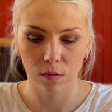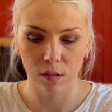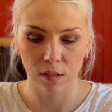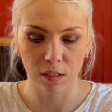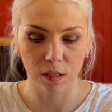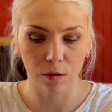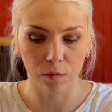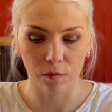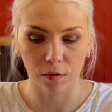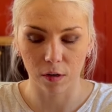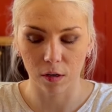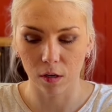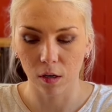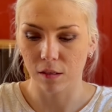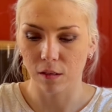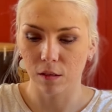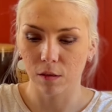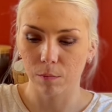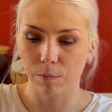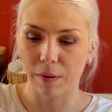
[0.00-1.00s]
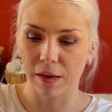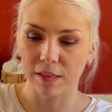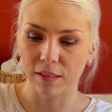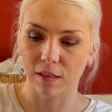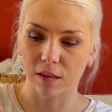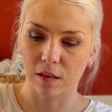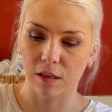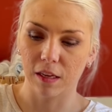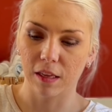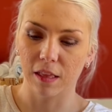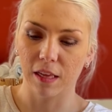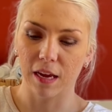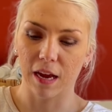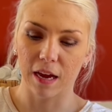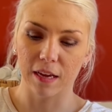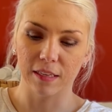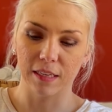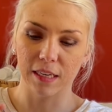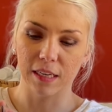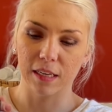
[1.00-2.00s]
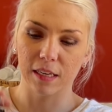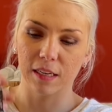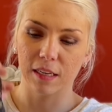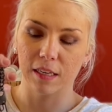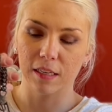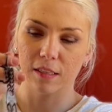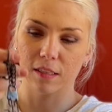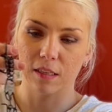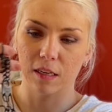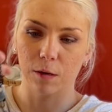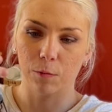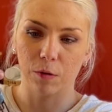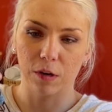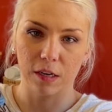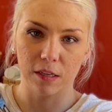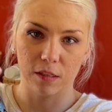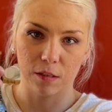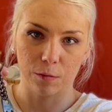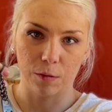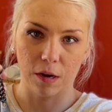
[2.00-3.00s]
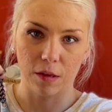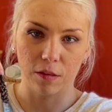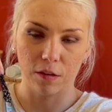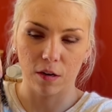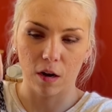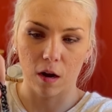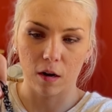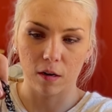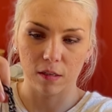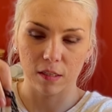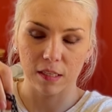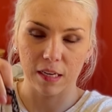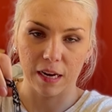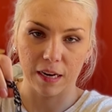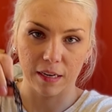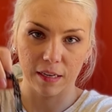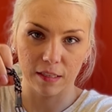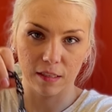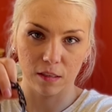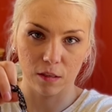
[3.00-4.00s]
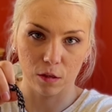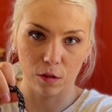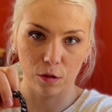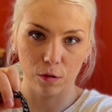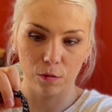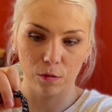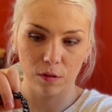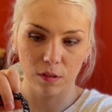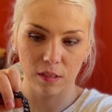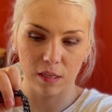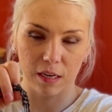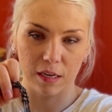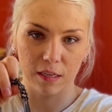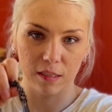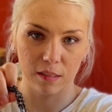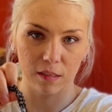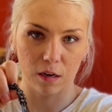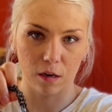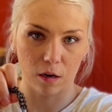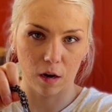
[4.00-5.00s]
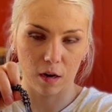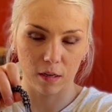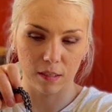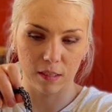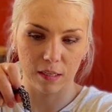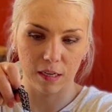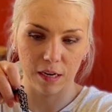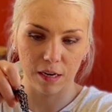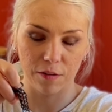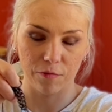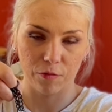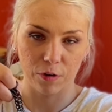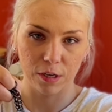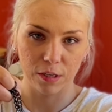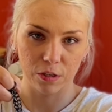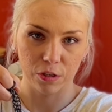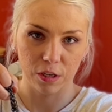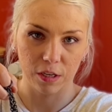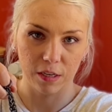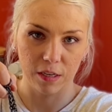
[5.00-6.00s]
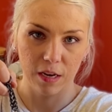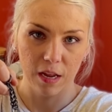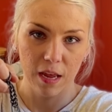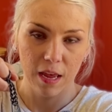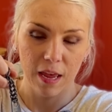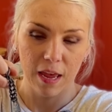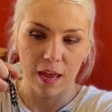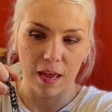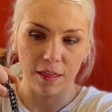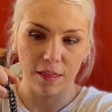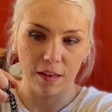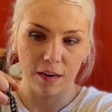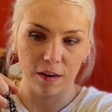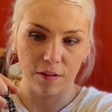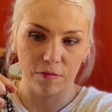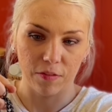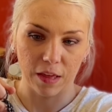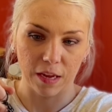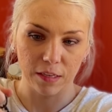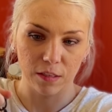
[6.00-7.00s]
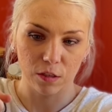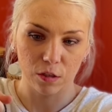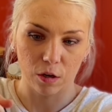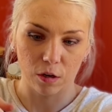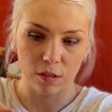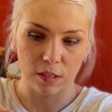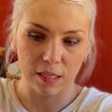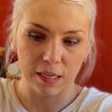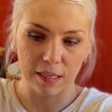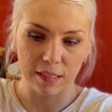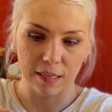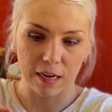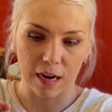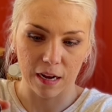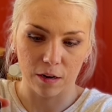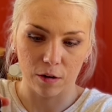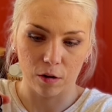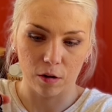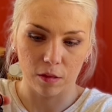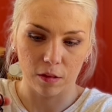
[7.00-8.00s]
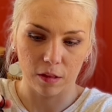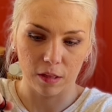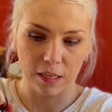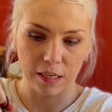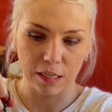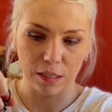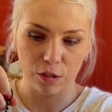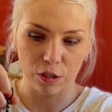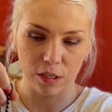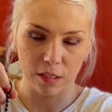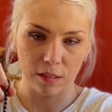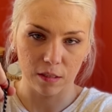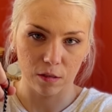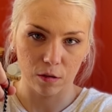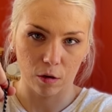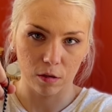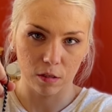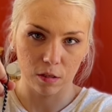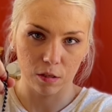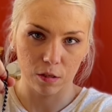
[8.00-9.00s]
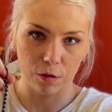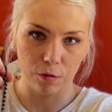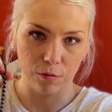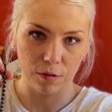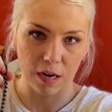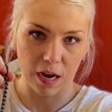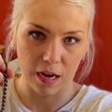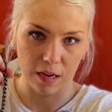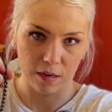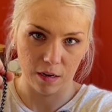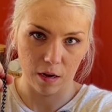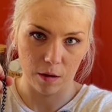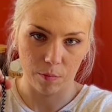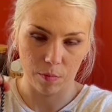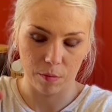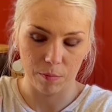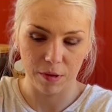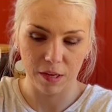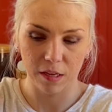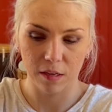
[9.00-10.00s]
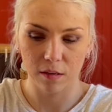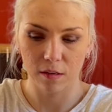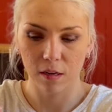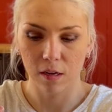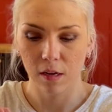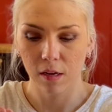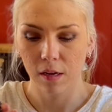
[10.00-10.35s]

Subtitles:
silver. And basically the idea is that when it's around the dog's neck, it's loose and it's not causing any friction. And then if they start to get tighter on the leash, it starts to tighten up a bit.